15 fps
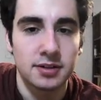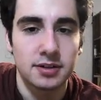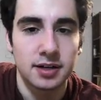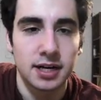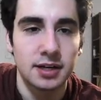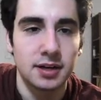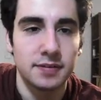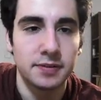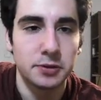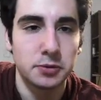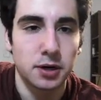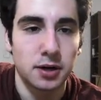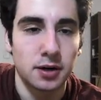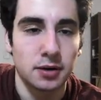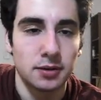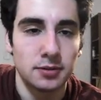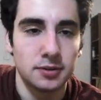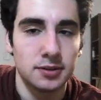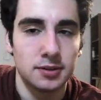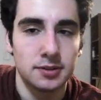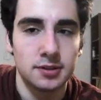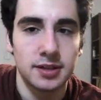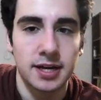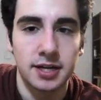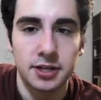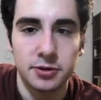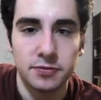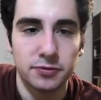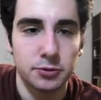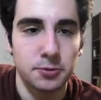I love you all. Thank
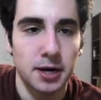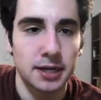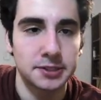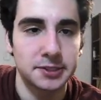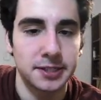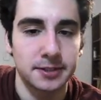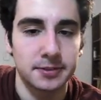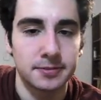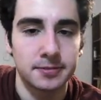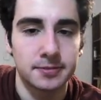you for watching.